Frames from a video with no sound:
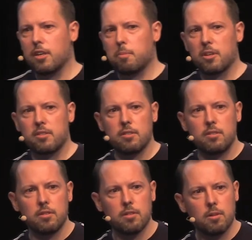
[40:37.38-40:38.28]
key
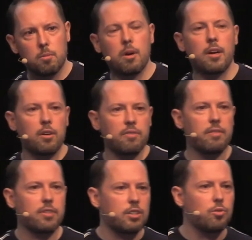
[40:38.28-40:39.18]
presses, one out of
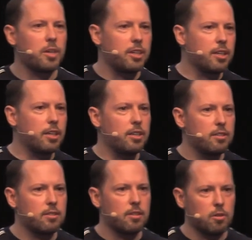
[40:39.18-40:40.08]
every 20
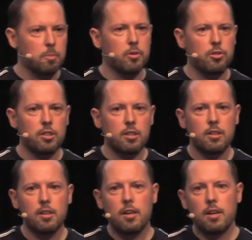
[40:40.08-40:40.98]
keys that you're pushing
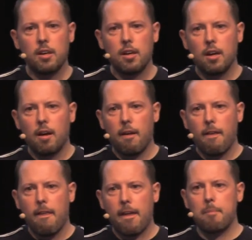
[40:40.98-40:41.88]

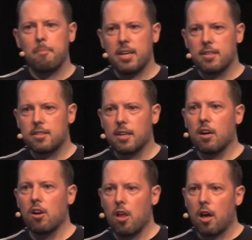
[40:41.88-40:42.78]
it means that
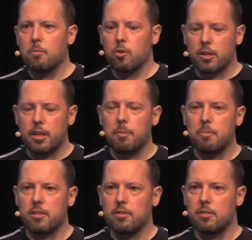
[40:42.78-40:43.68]
a lot more key
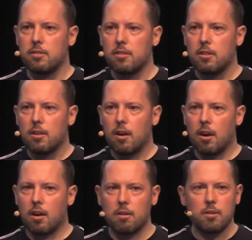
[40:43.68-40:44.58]
presses
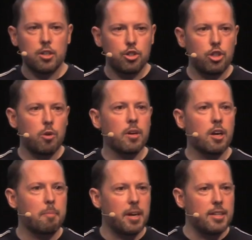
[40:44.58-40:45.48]
are showing
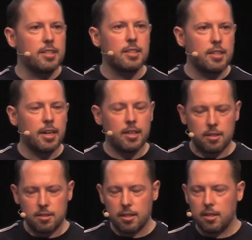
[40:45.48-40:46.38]
up
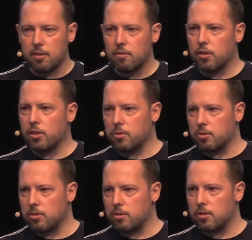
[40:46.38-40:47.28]
instantaneously for
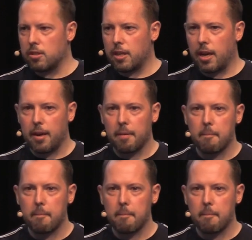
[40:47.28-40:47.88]
users today.